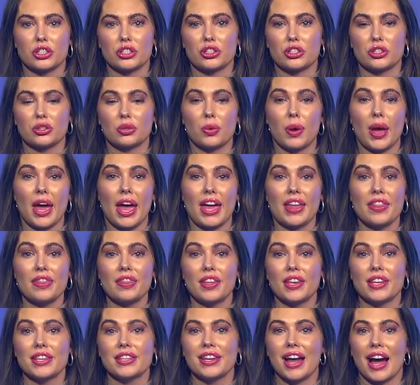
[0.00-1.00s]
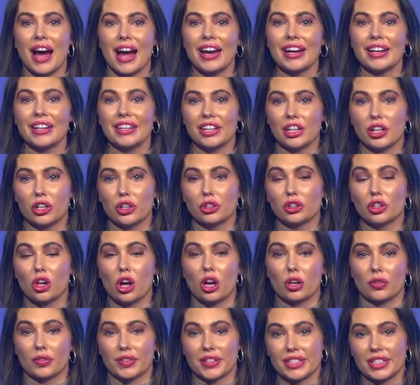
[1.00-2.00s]
to end the nine year
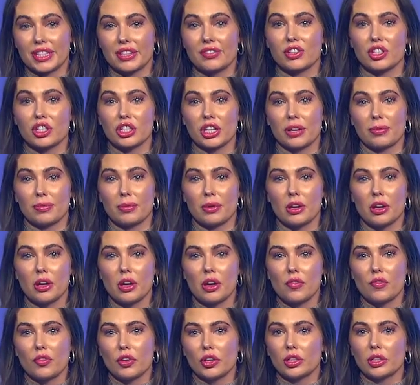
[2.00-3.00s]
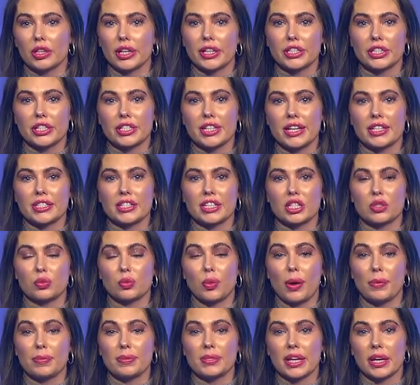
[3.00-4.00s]
long receivership. For a link to DESE's
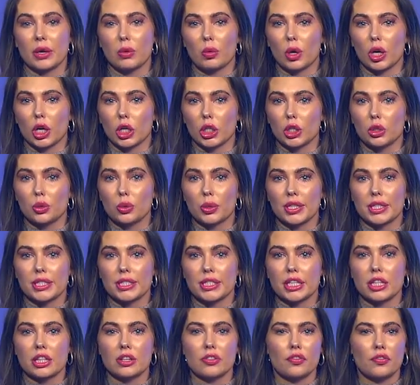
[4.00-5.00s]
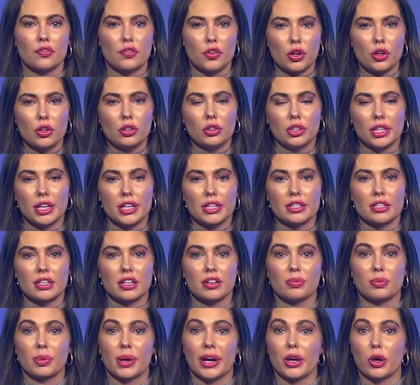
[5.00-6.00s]
website where you can see the full list
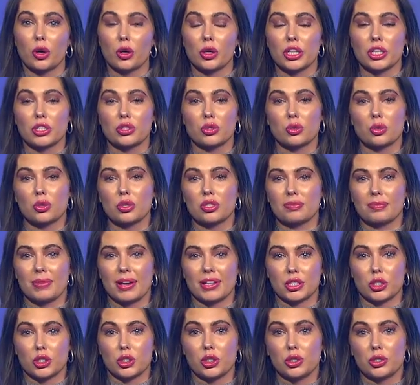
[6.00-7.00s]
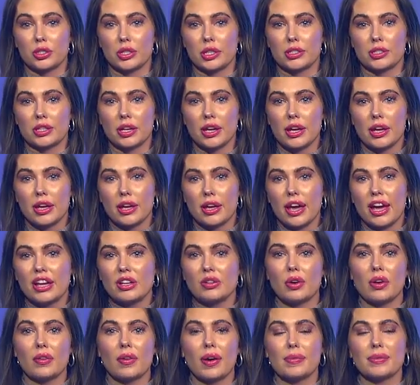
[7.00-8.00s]
of priority schools in Massachusetts, head
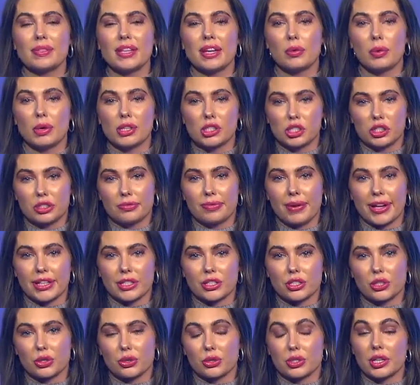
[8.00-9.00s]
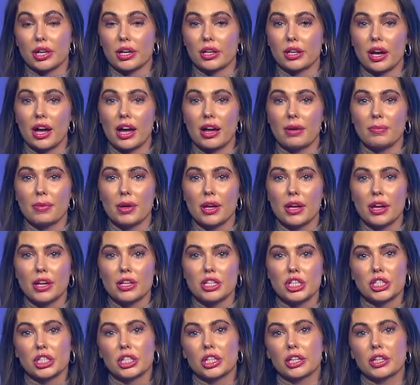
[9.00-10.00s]
to our website, westernmassnews.com.
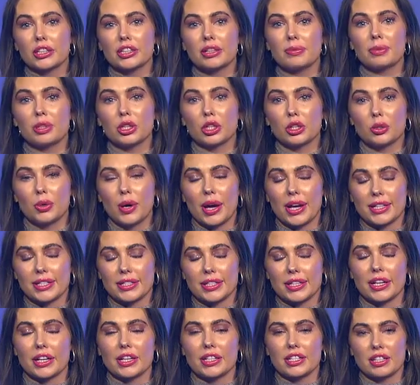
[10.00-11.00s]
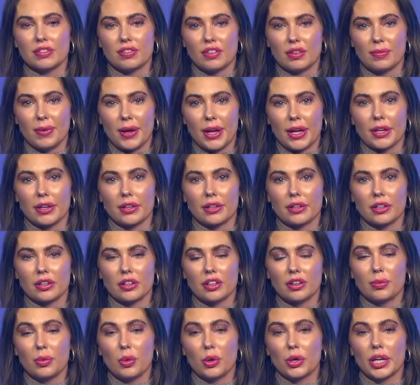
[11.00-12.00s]
Just click on the blue As Seen on TV button.
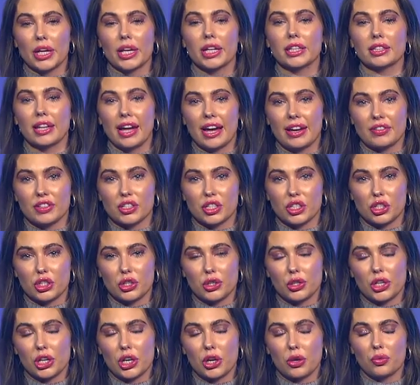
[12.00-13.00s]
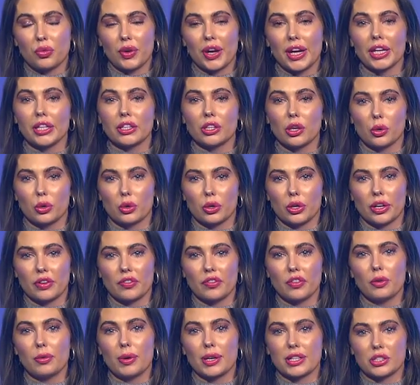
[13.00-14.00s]
Reporting live in studio, Reagan
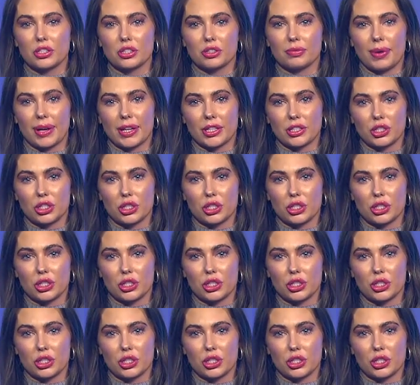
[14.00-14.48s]
Lokri for Western Mass